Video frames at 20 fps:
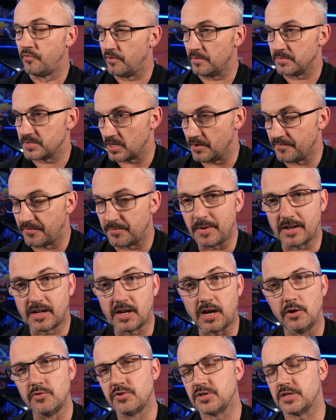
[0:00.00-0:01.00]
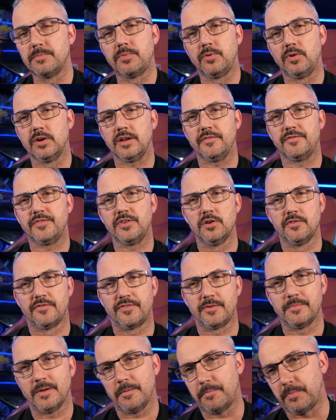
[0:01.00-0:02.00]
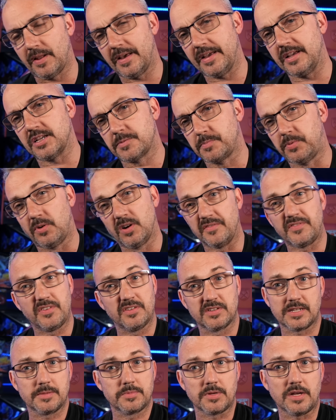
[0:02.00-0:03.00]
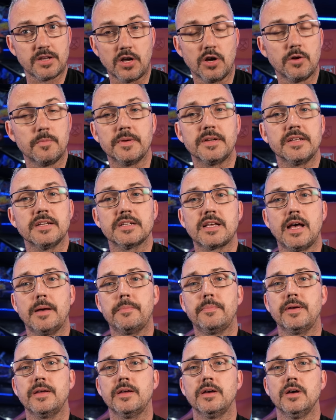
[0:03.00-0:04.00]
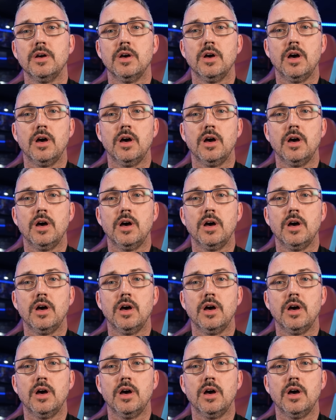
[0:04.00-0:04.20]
From so from a coaching point of view, from a player's point of view, it seems like nobody is happy